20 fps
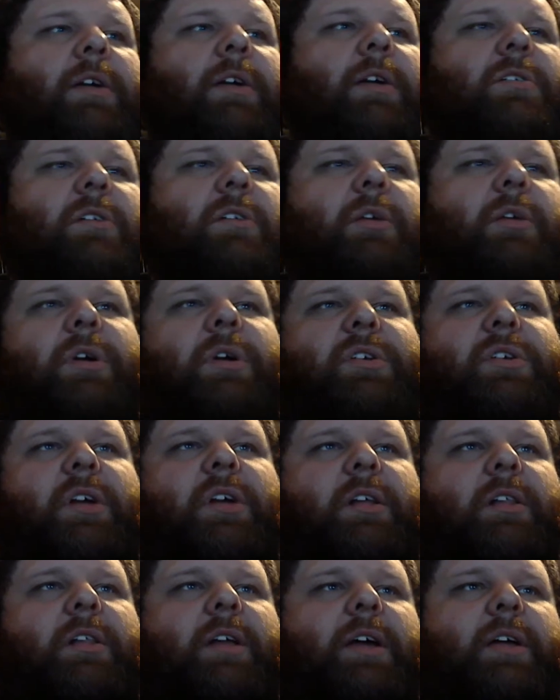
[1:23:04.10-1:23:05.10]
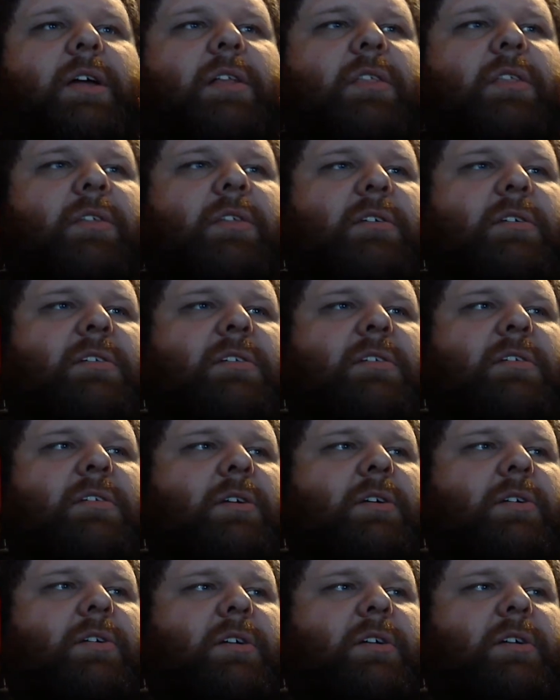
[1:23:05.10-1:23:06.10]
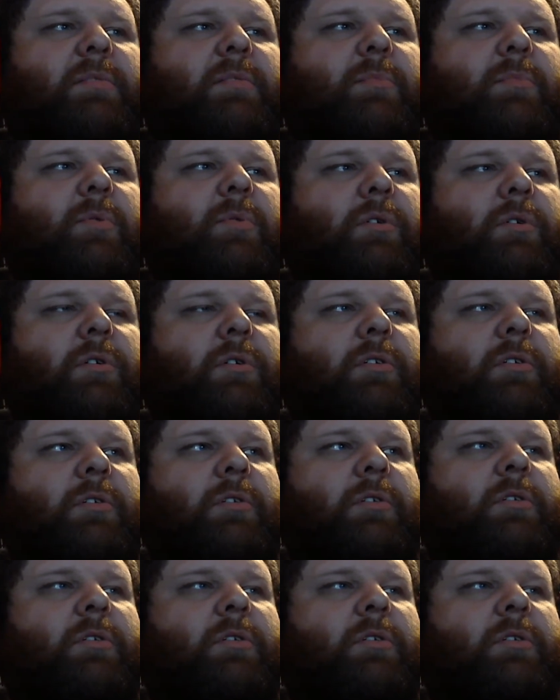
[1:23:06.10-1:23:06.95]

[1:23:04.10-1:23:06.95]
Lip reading: actually wish I liked this series more.